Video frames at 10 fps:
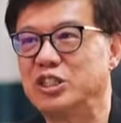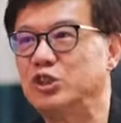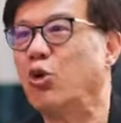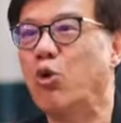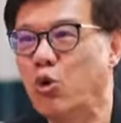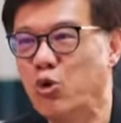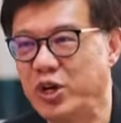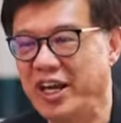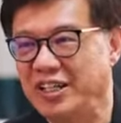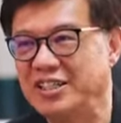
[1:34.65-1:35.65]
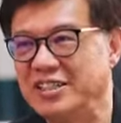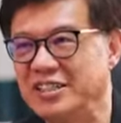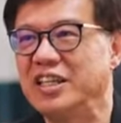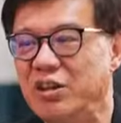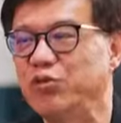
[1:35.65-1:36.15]
It's not who get it
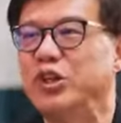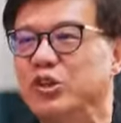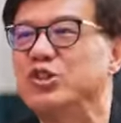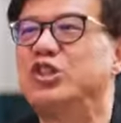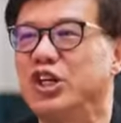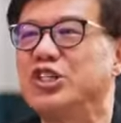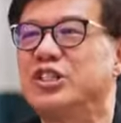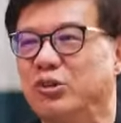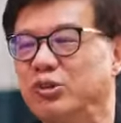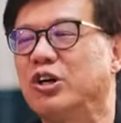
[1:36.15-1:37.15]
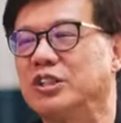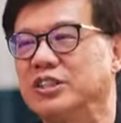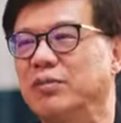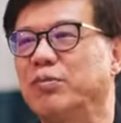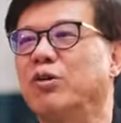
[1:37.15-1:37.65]
if we don't change the whole concept